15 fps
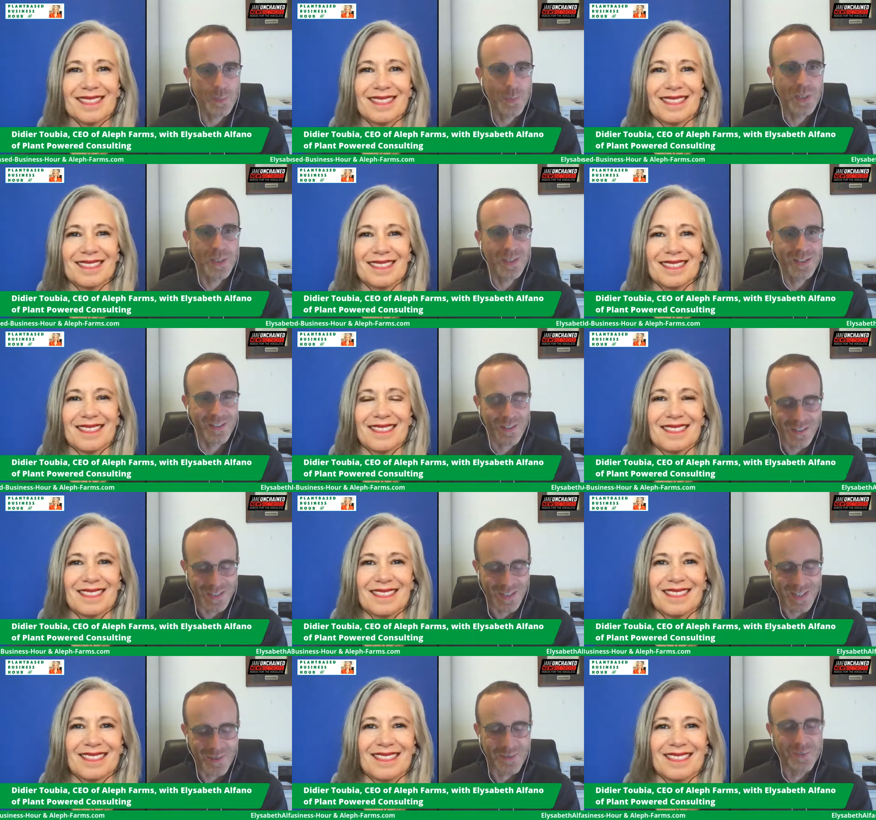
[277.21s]
Speaker 1: keeping the
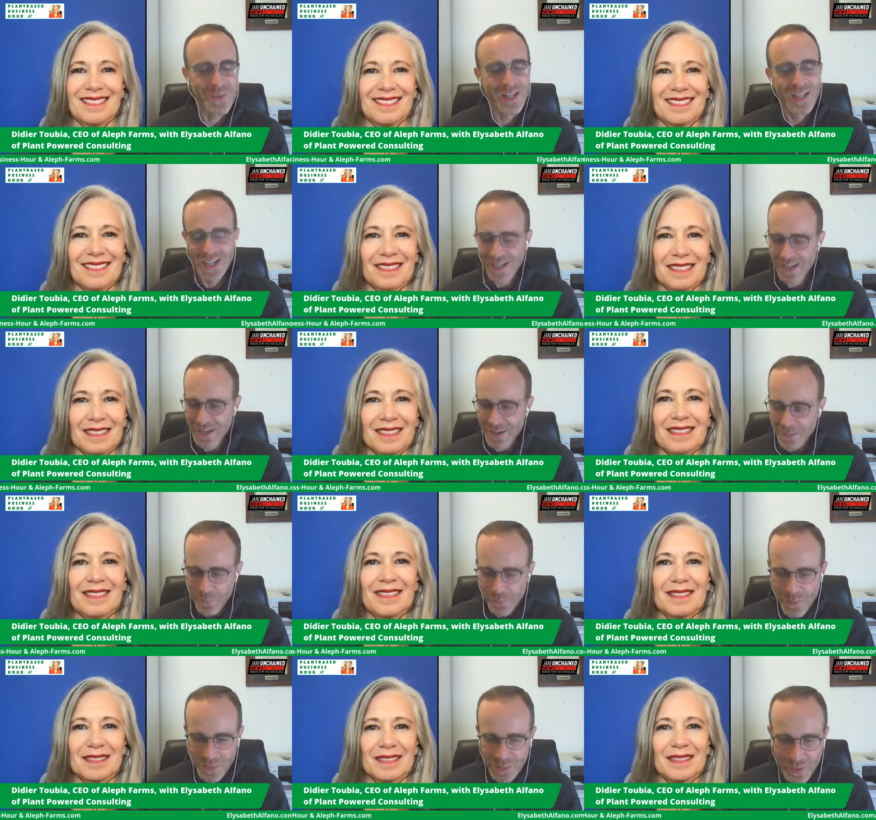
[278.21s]
same
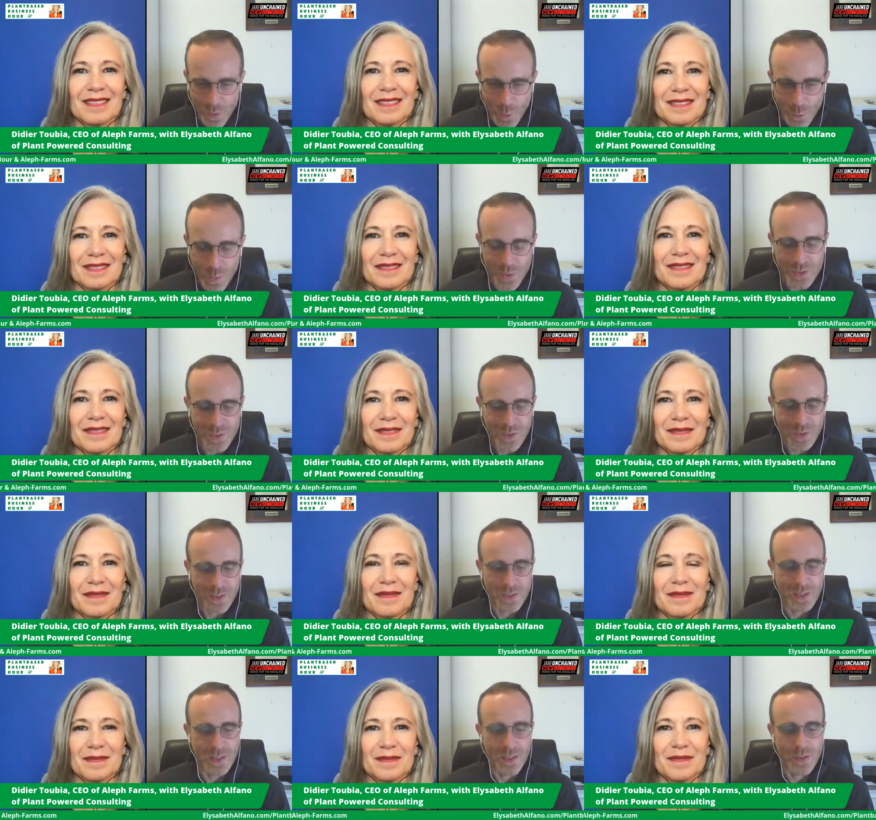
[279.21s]
basic
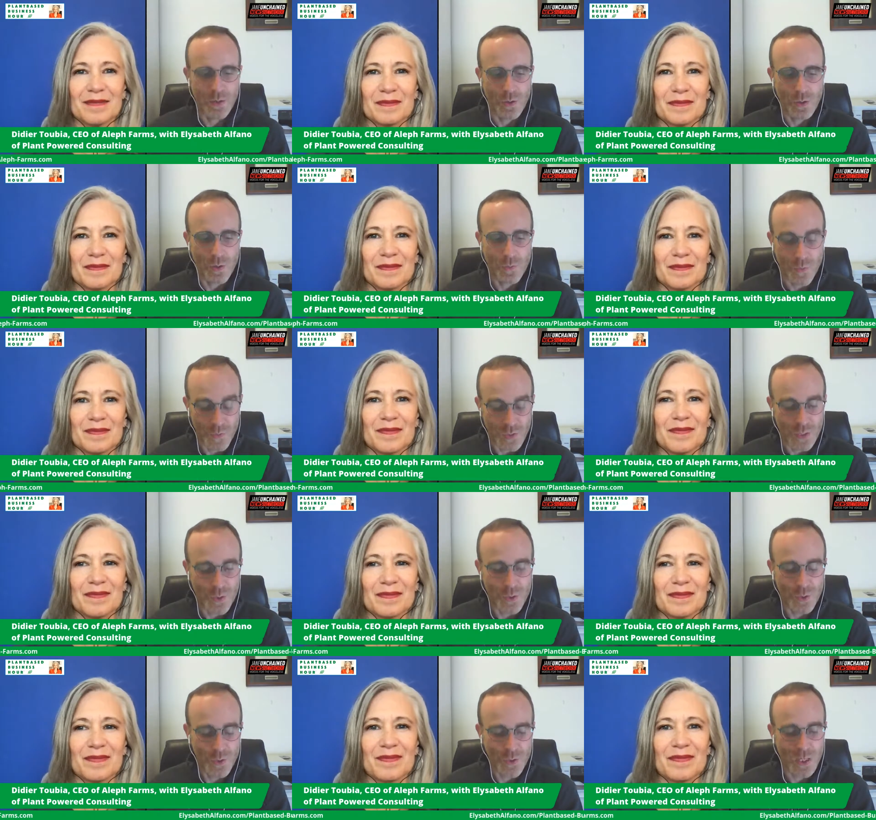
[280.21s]
components uh, of
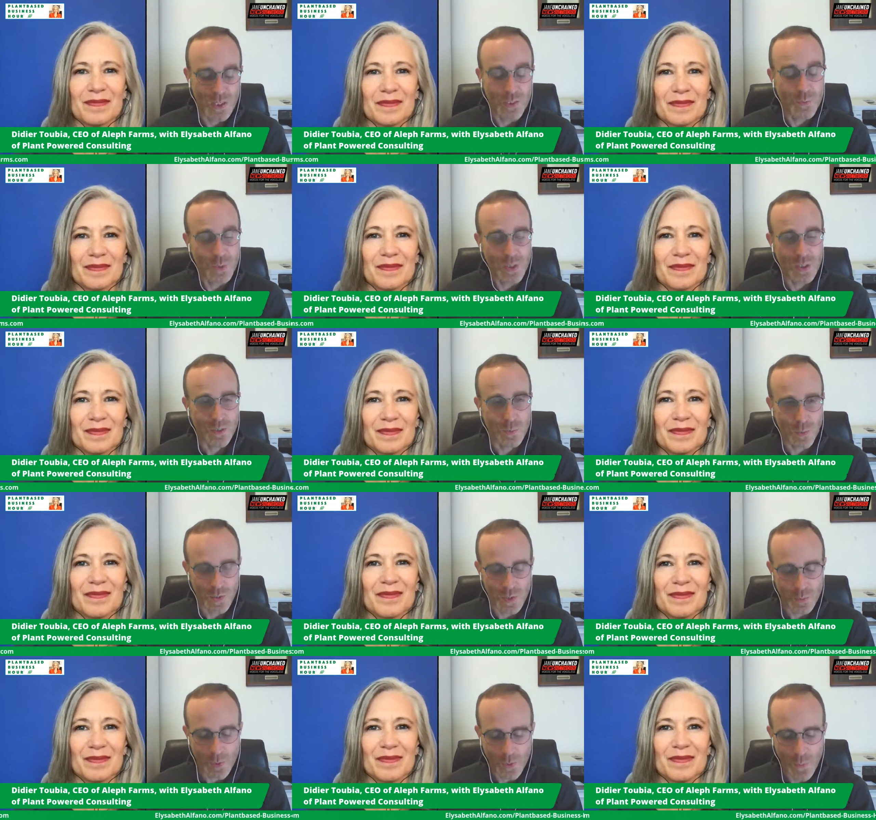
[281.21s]
nature as much as
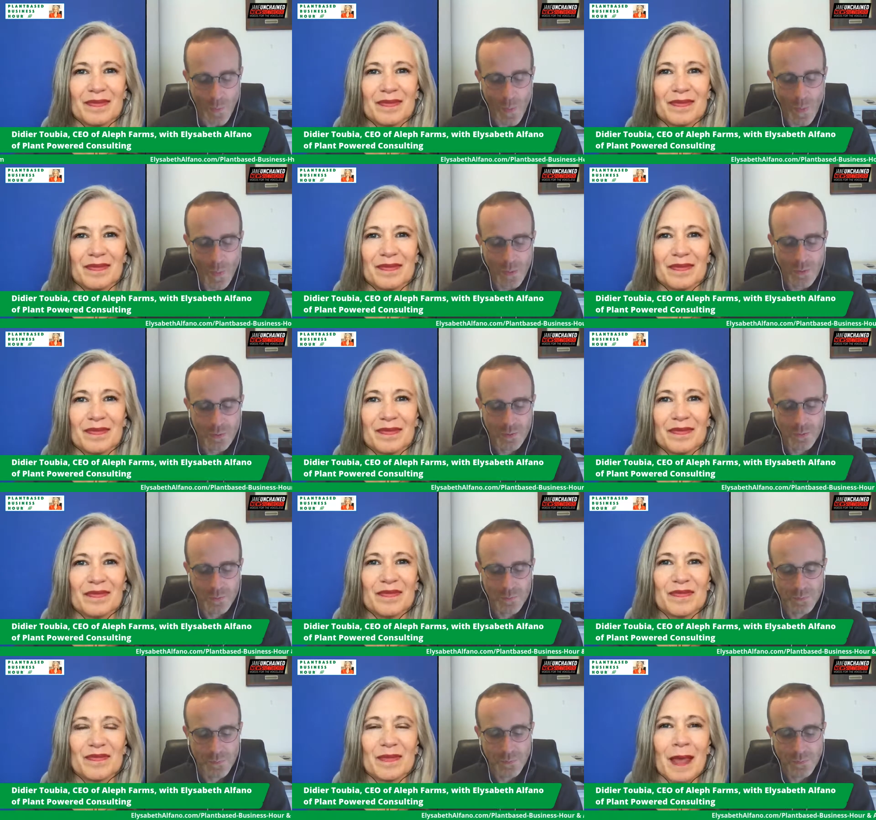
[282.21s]
possible.
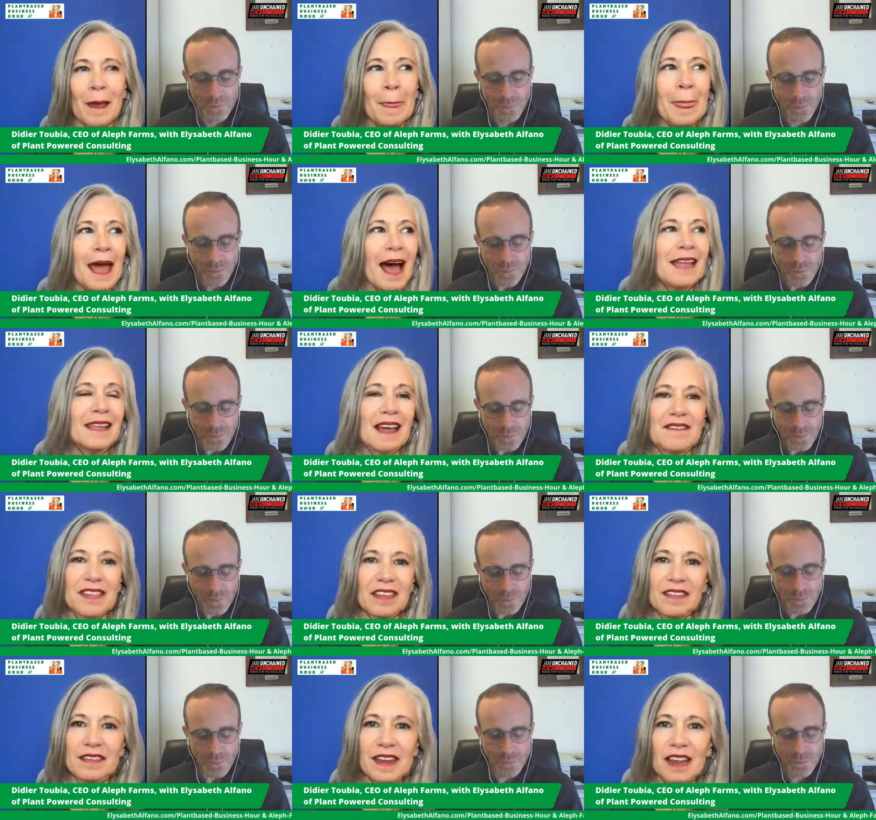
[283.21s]
Speaker 2: Mm-hmm. I love
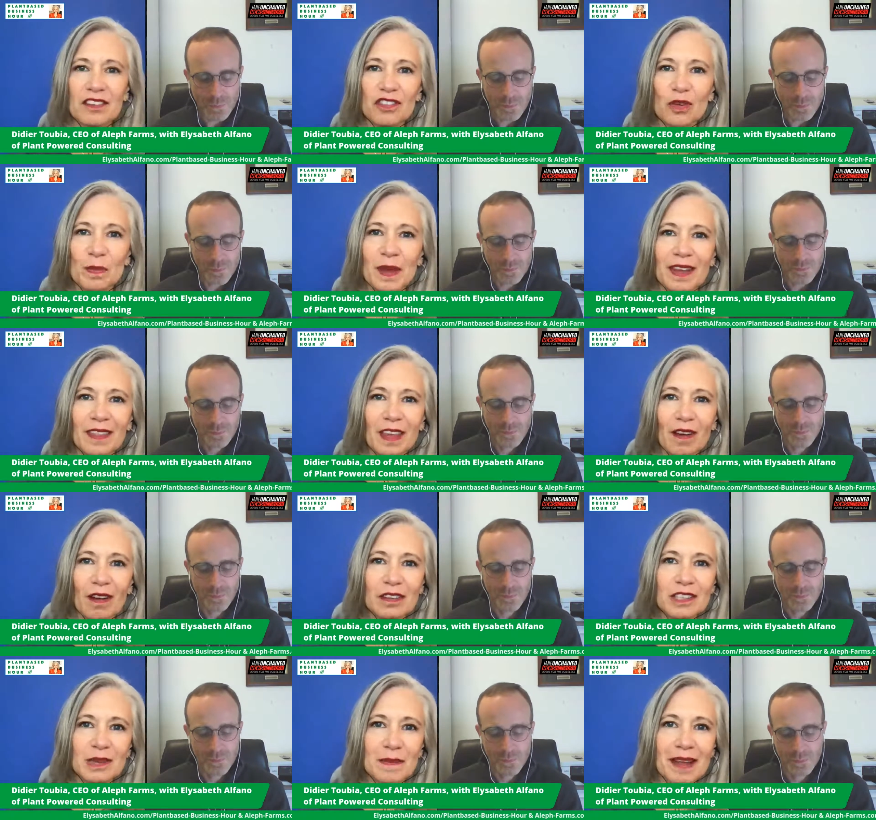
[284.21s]
this nature being the
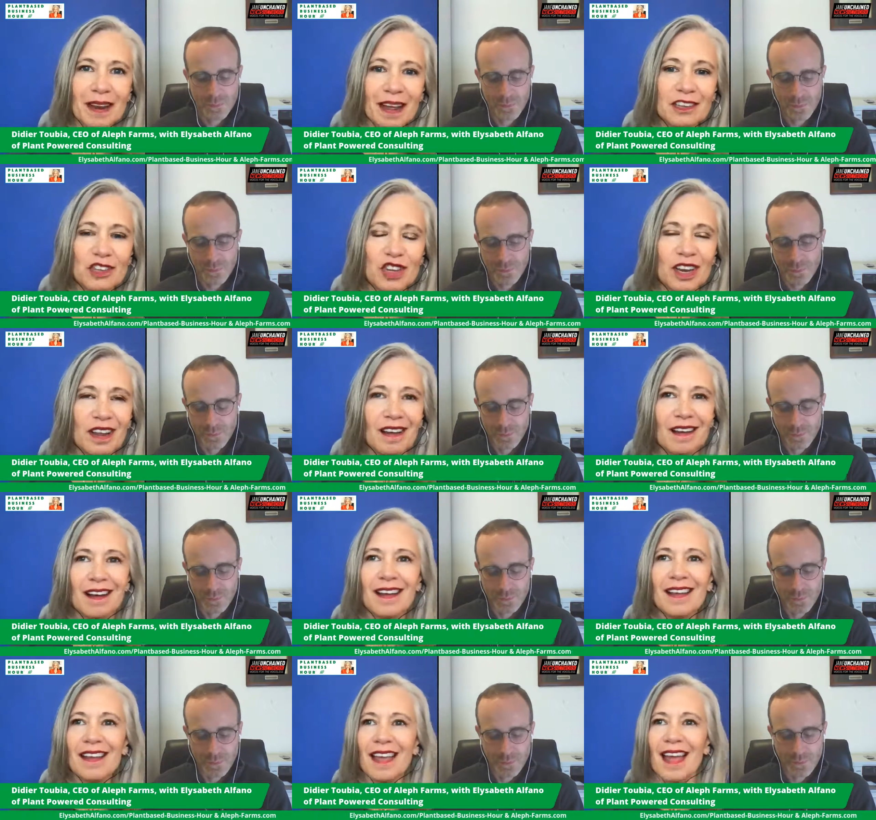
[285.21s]
ultimate
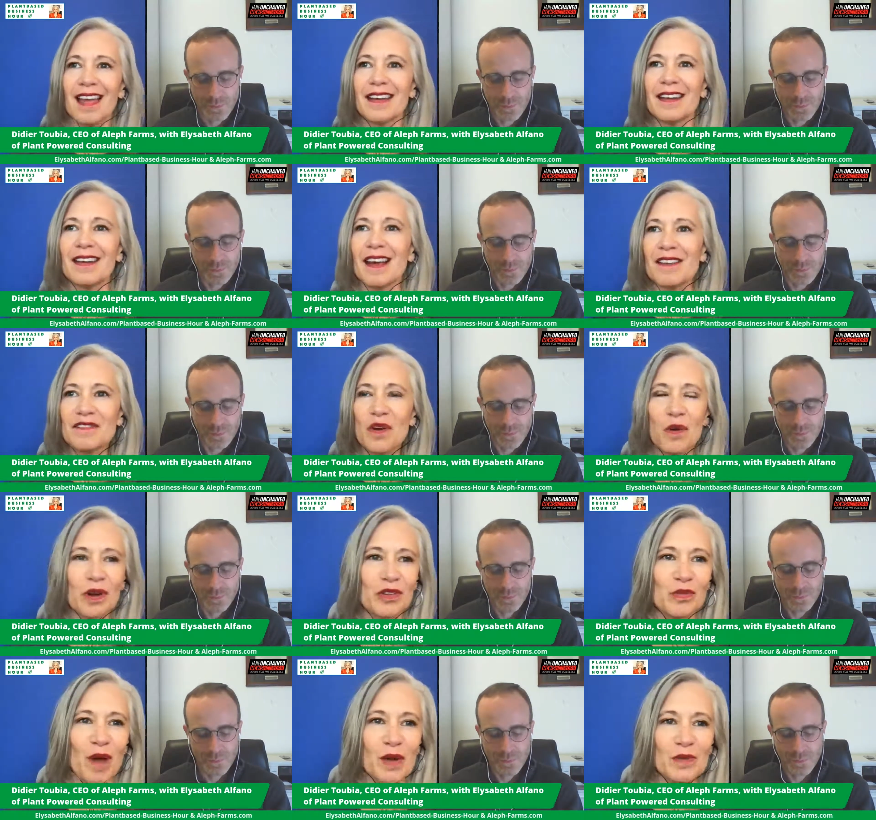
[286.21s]
engineer. And uh, of
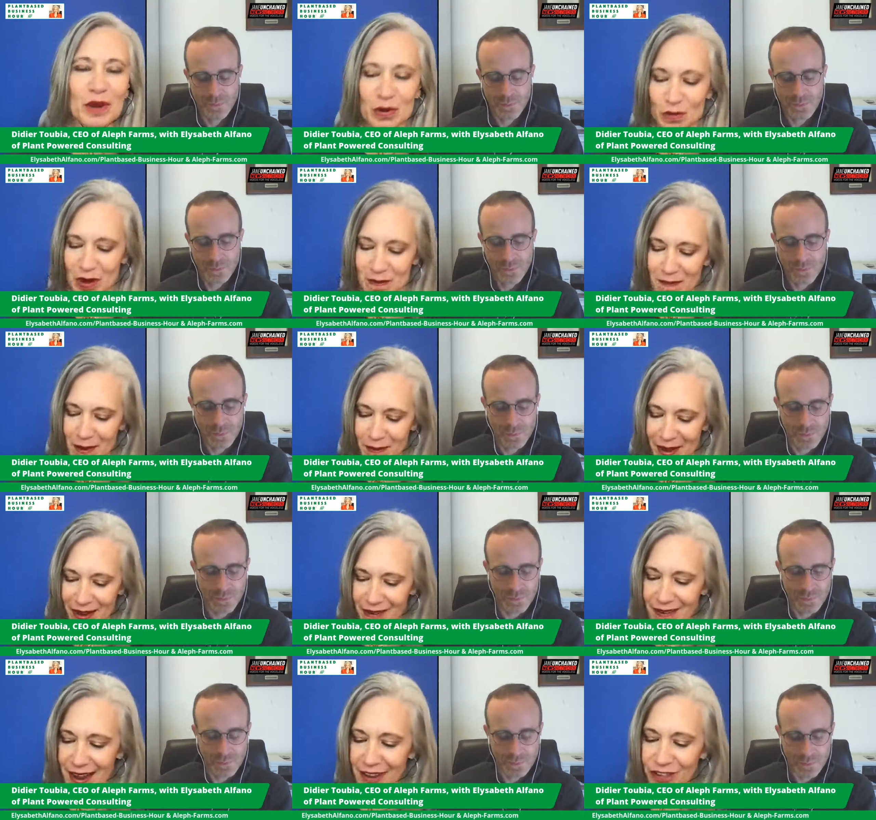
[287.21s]
course, why wouldn't we
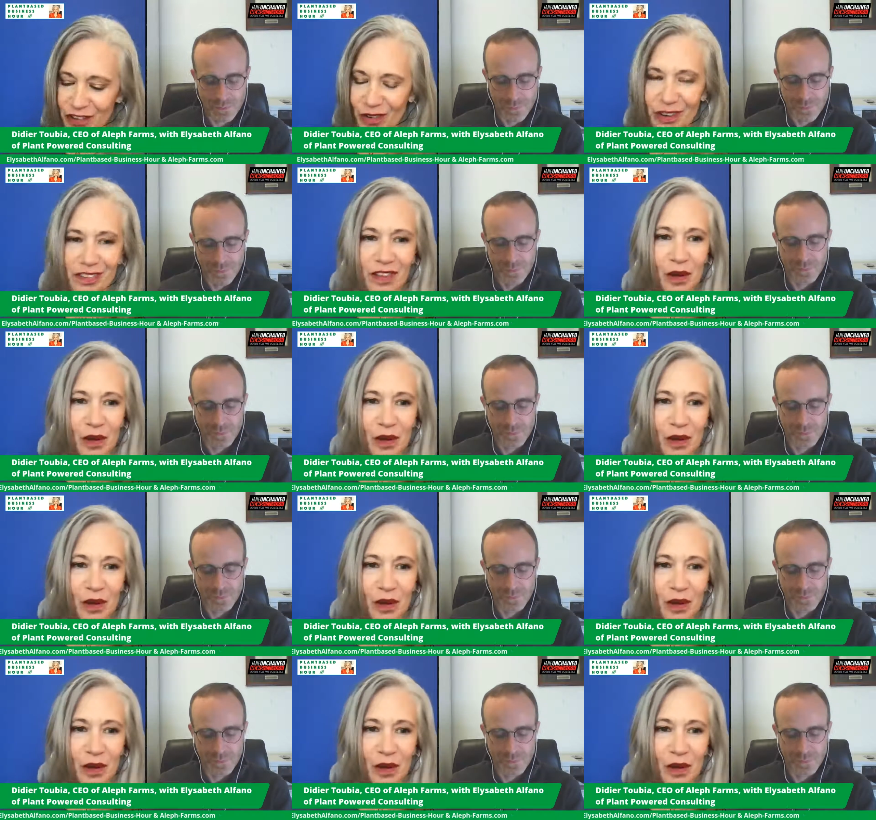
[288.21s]
mimic nature? It's